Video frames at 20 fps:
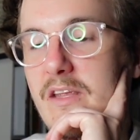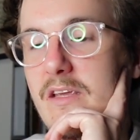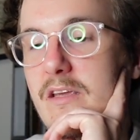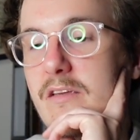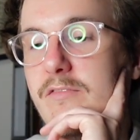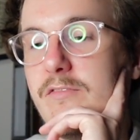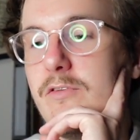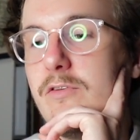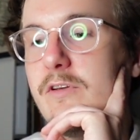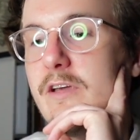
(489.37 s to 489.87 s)

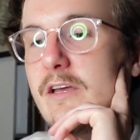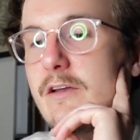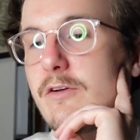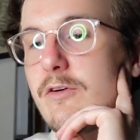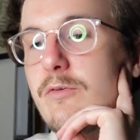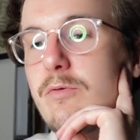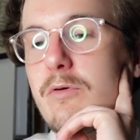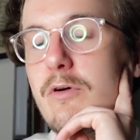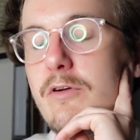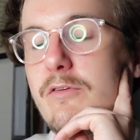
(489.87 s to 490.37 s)
If you get a
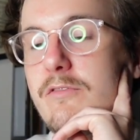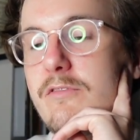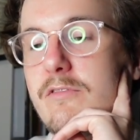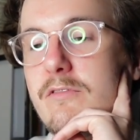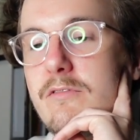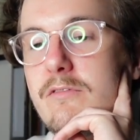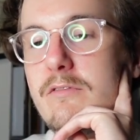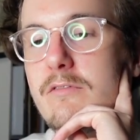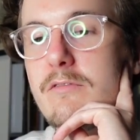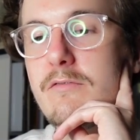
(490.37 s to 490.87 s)
quote,
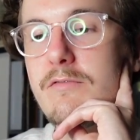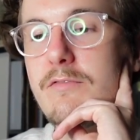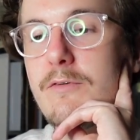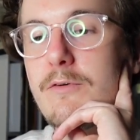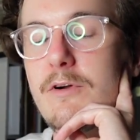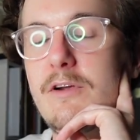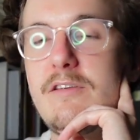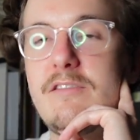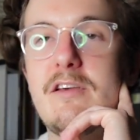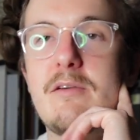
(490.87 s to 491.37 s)

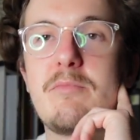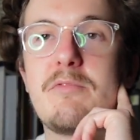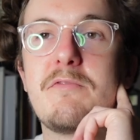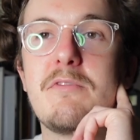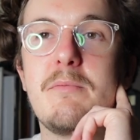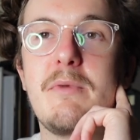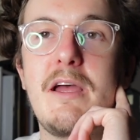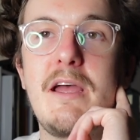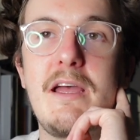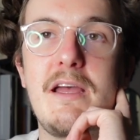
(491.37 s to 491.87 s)
for example,
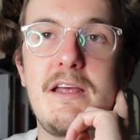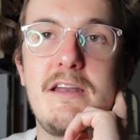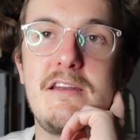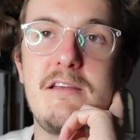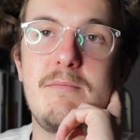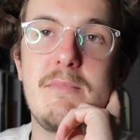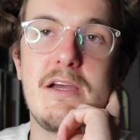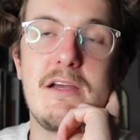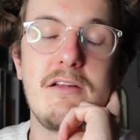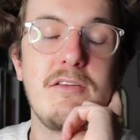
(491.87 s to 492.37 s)
from a
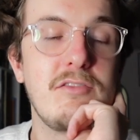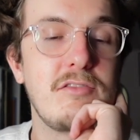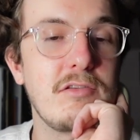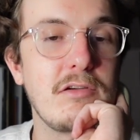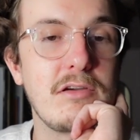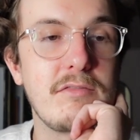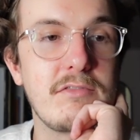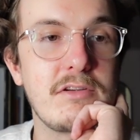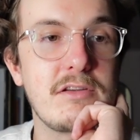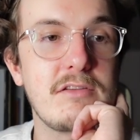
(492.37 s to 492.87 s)
handyman
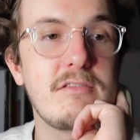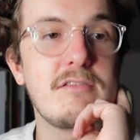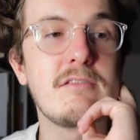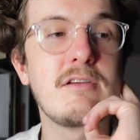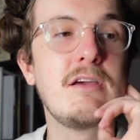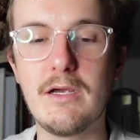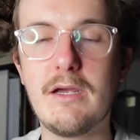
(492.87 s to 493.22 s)
service,